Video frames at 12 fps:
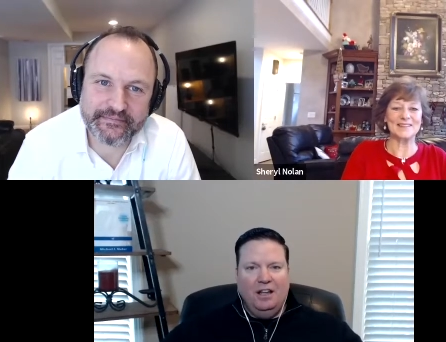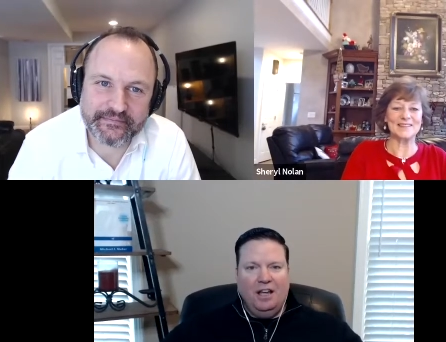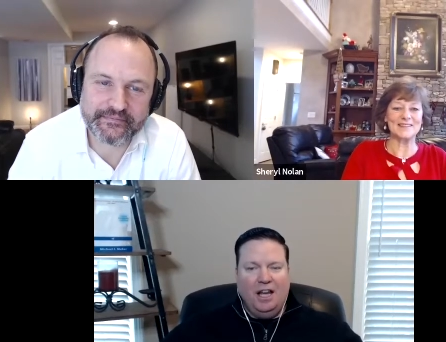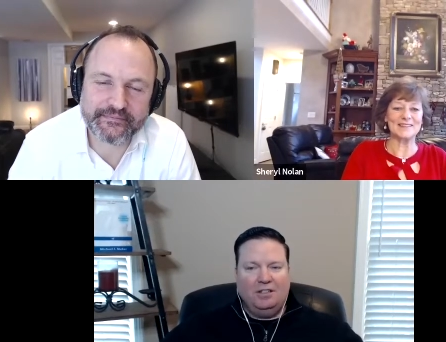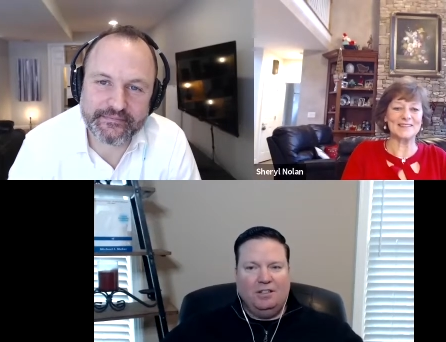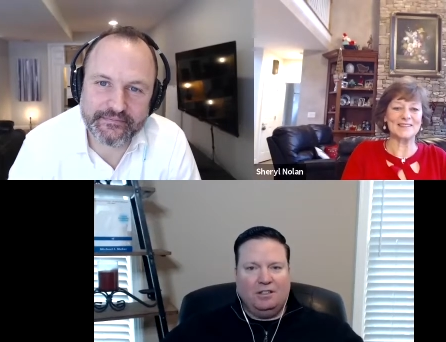
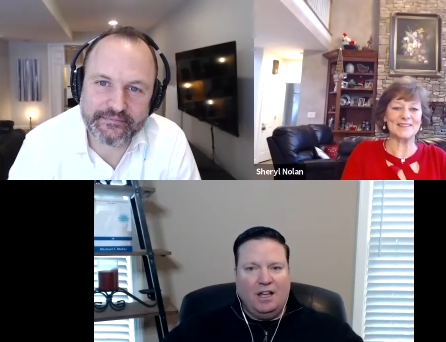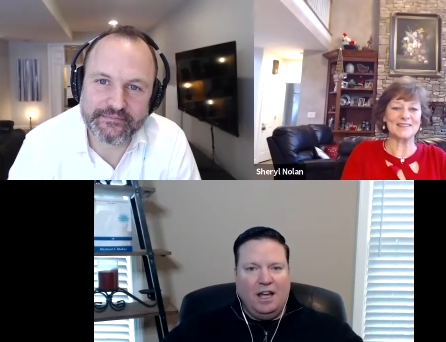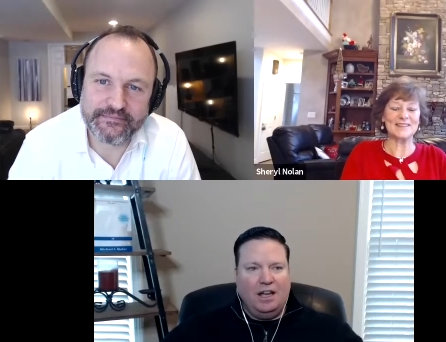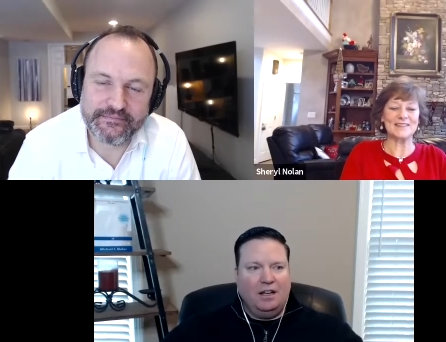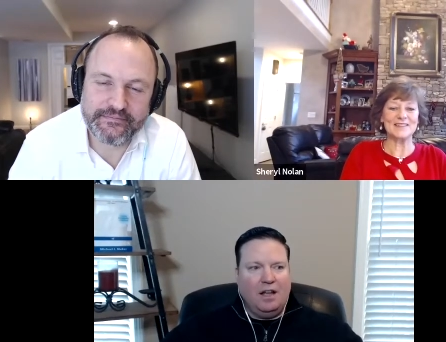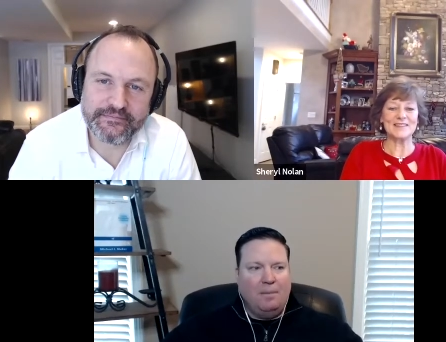Speaker 1: And it's just
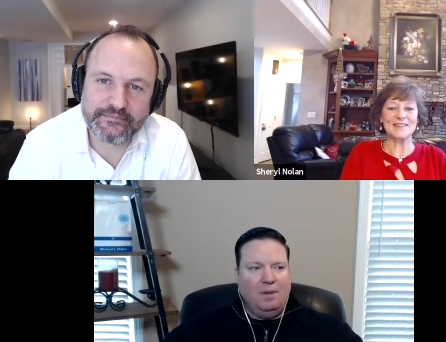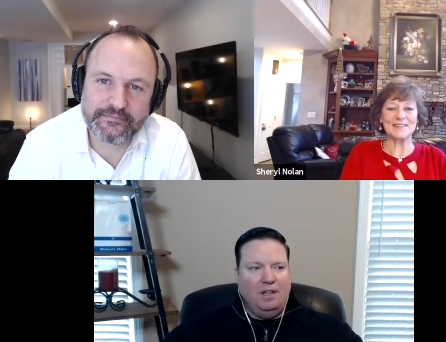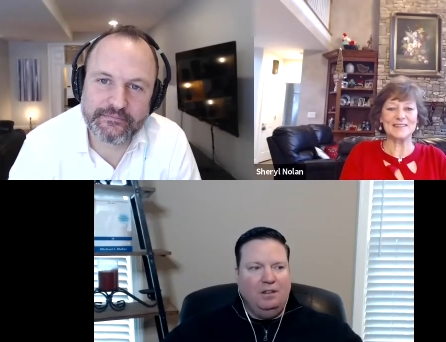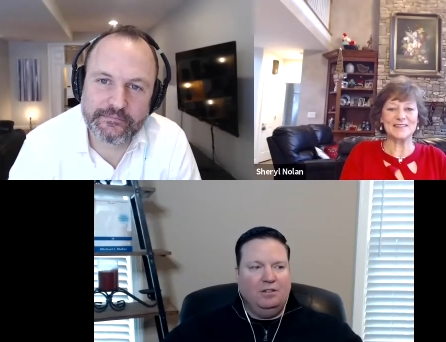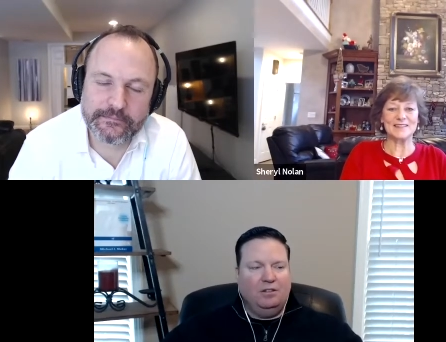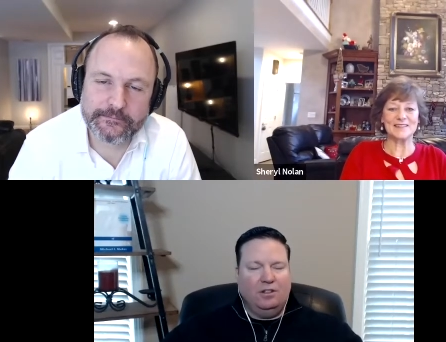like, I mean,
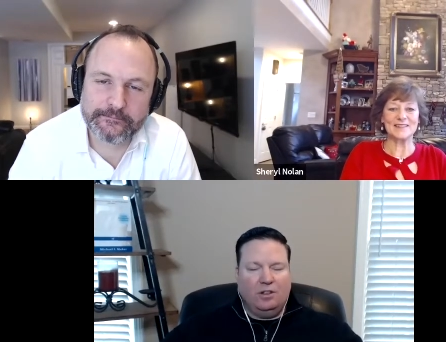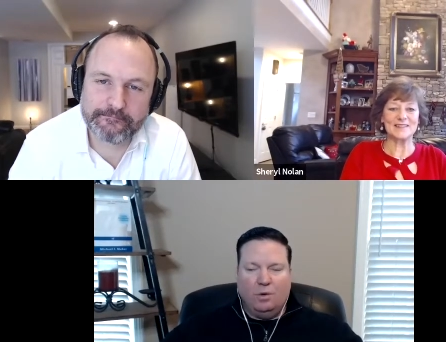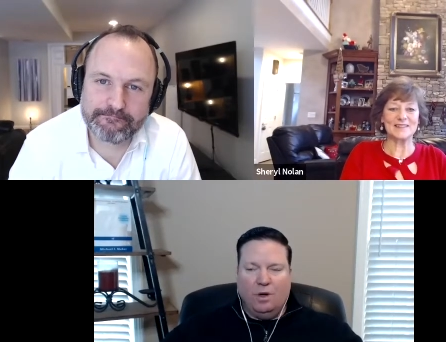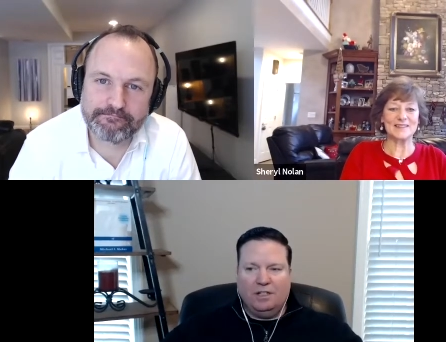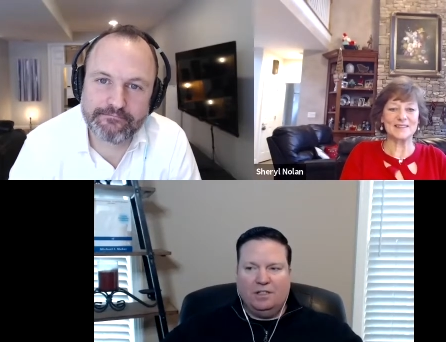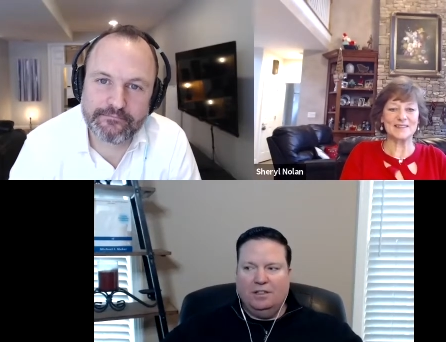these are the
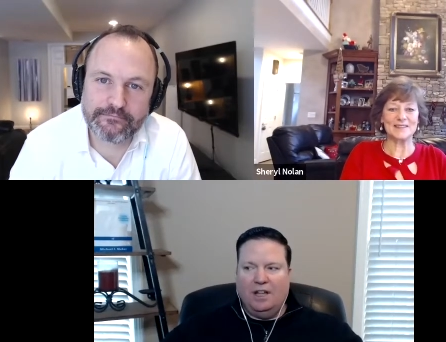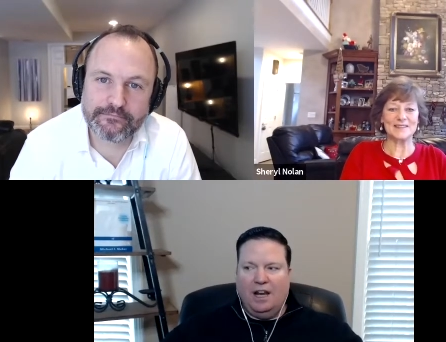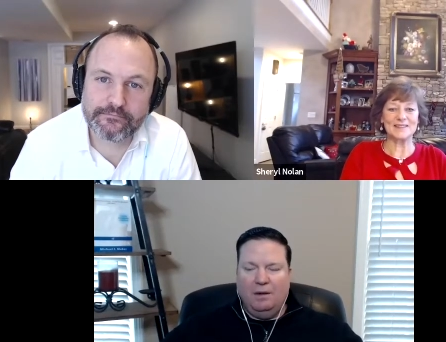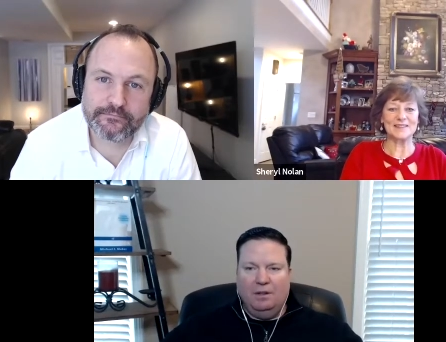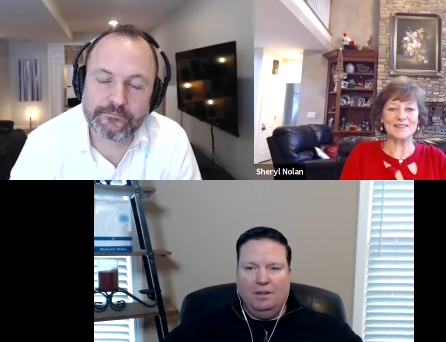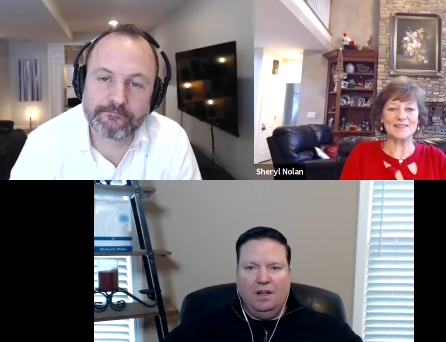questions that
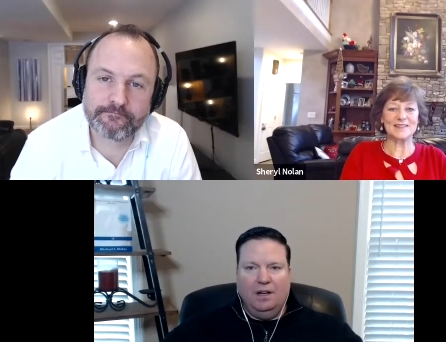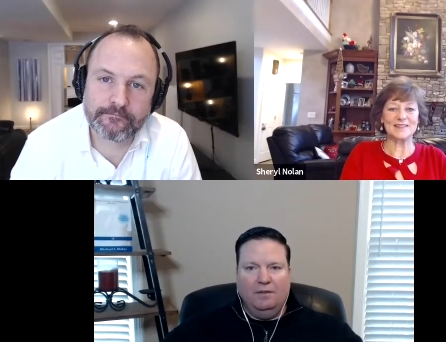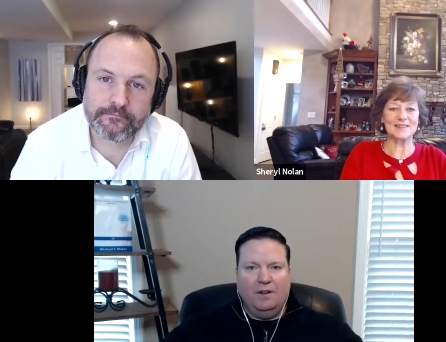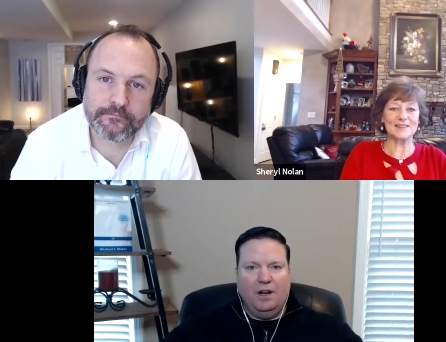I would love